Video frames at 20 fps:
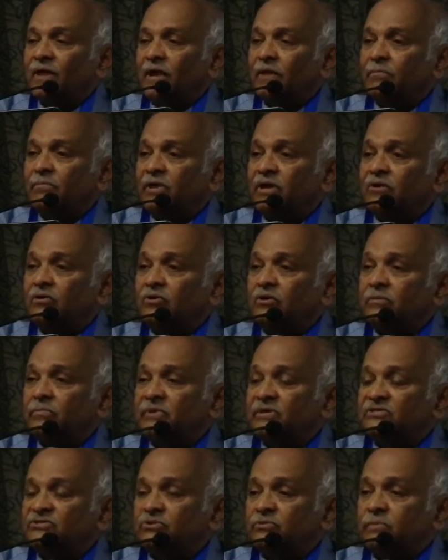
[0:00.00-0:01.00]
and pay
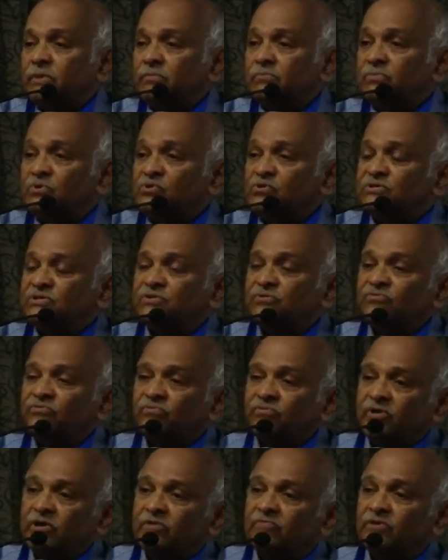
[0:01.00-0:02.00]
homage to my most
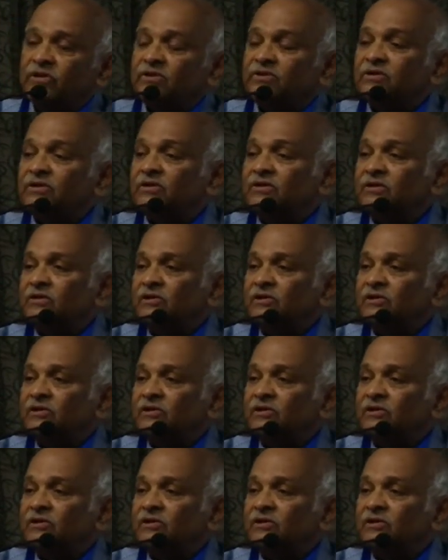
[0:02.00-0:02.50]
favorite